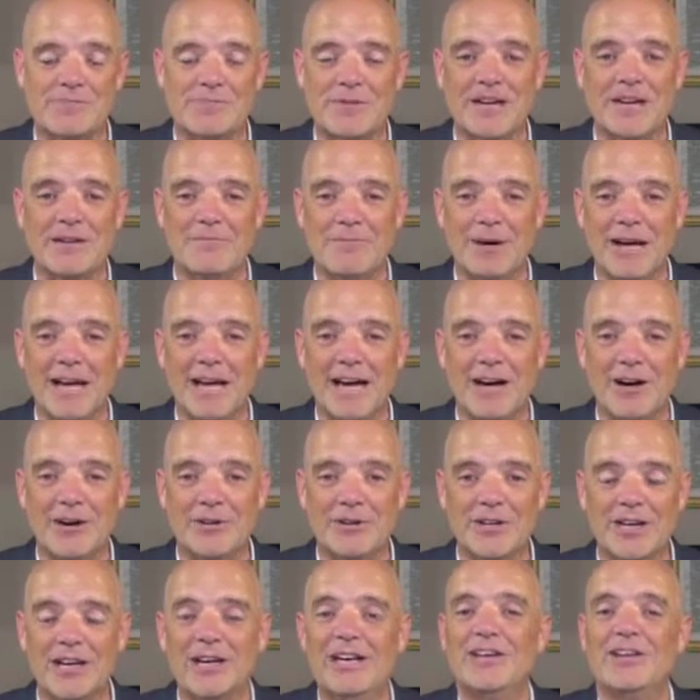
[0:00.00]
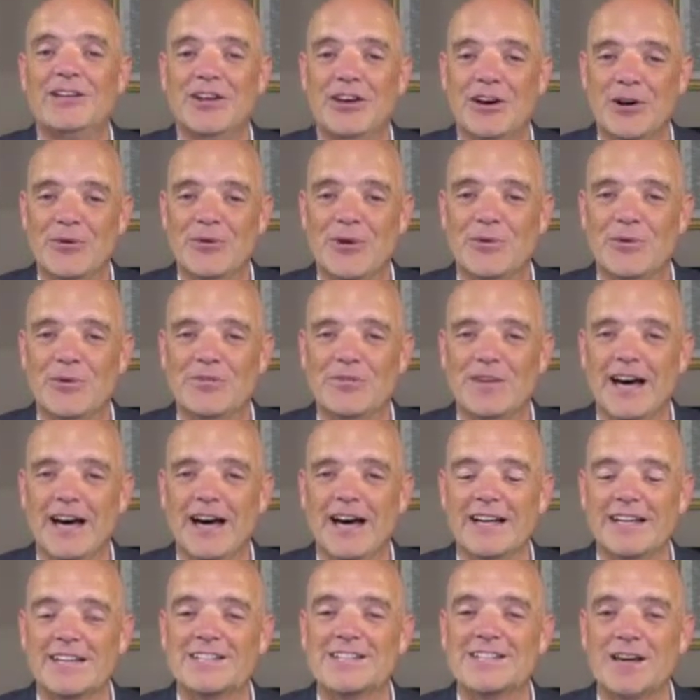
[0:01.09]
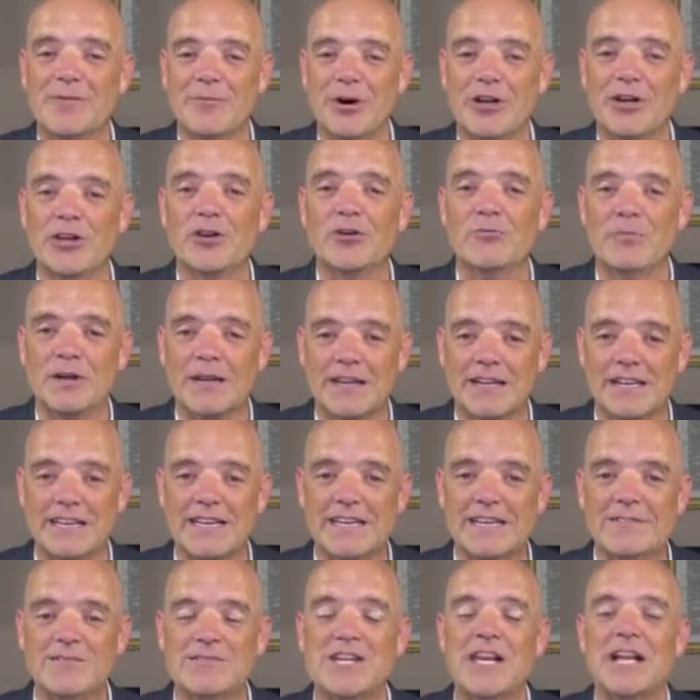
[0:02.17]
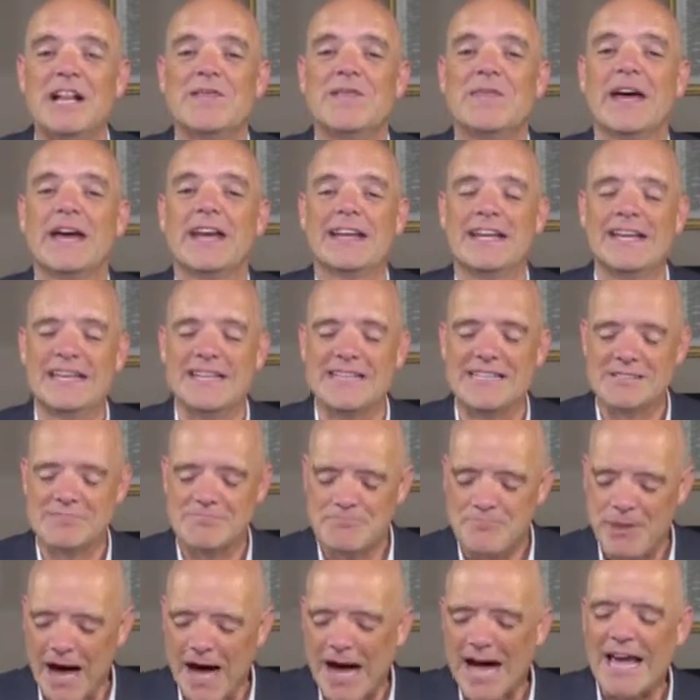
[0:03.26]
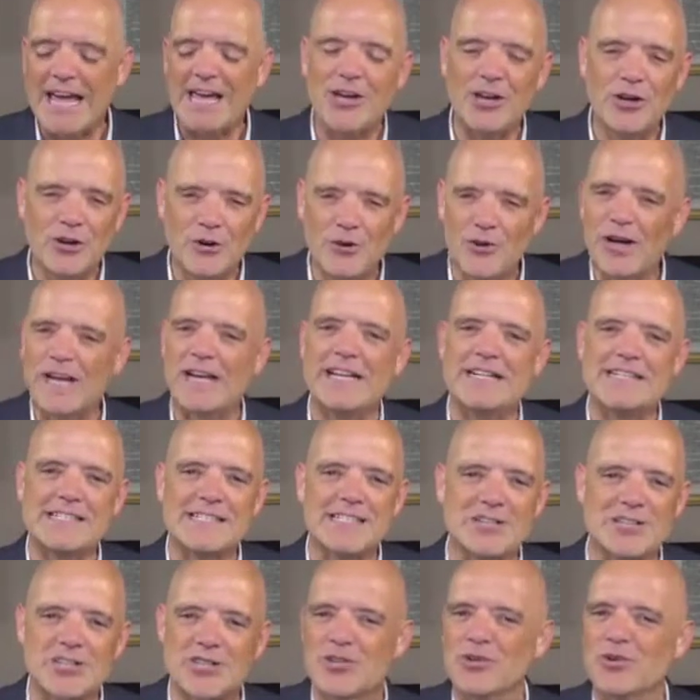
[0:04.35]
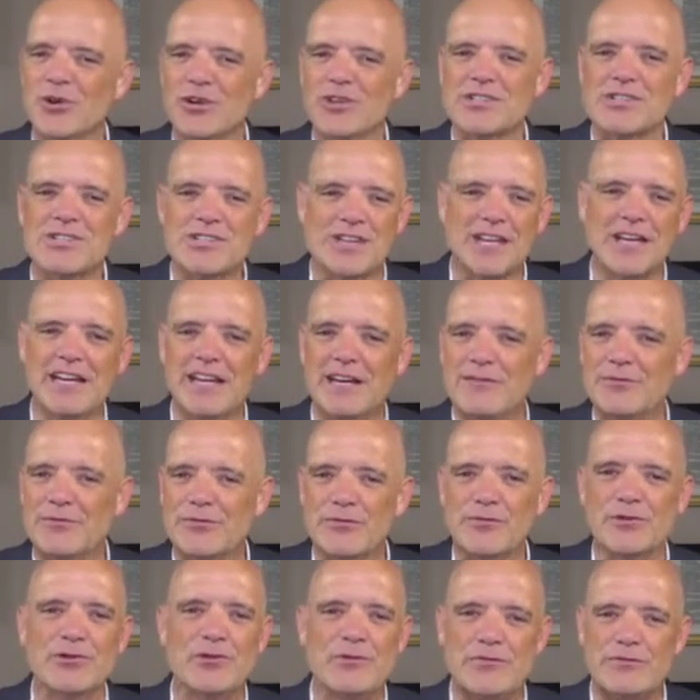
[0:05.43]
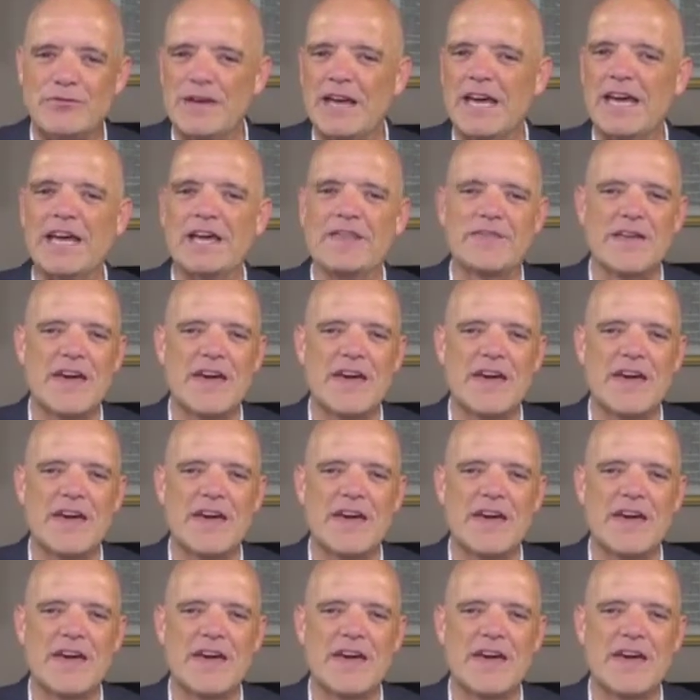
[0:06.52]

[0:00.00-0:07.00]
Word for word: may abound?" No, what we've got is someone who believes that it is by grace that you are saved through faith,